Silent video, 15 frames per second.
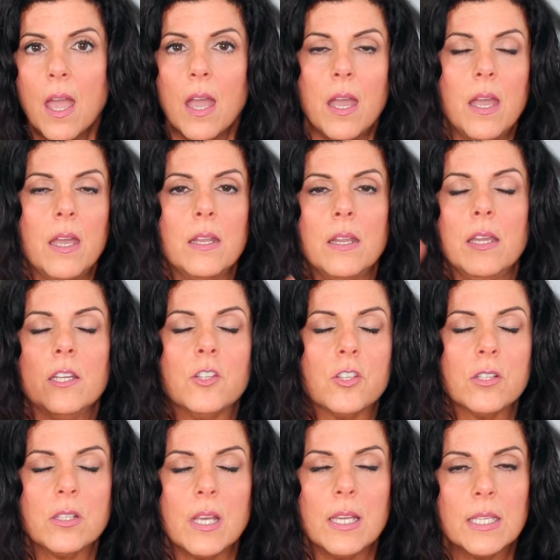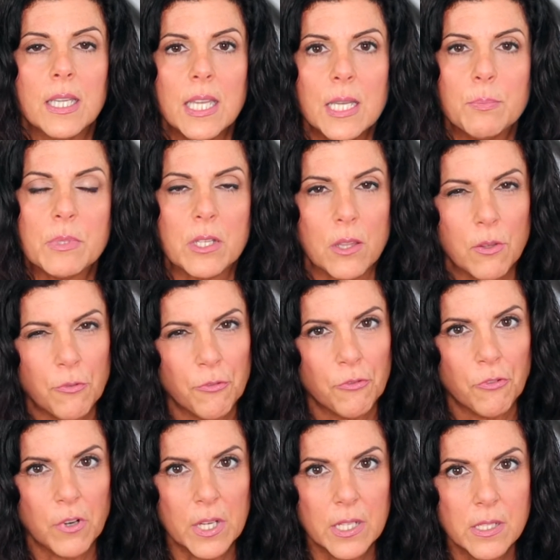and it just keeps the
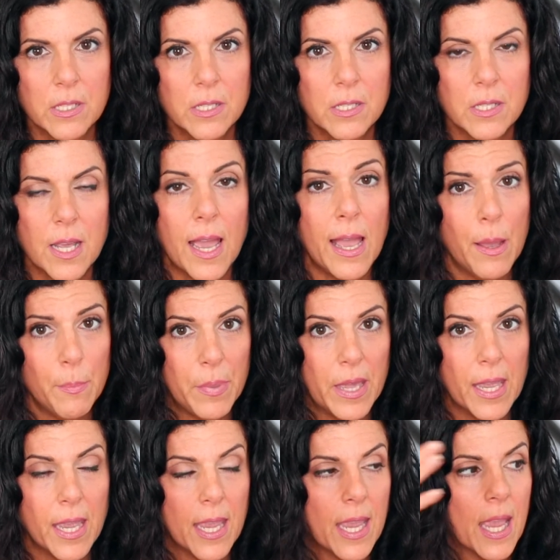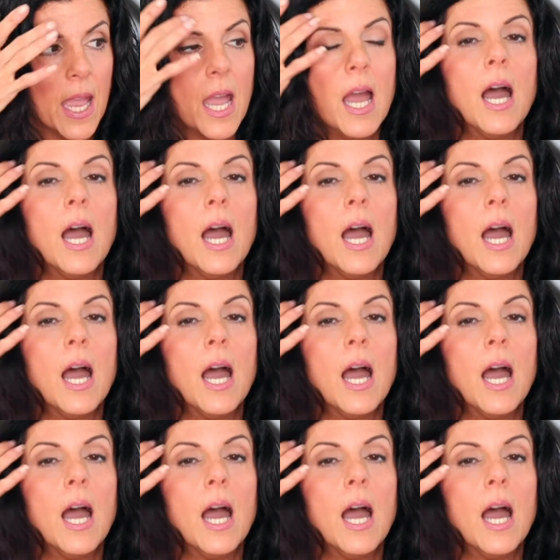frizz at bay.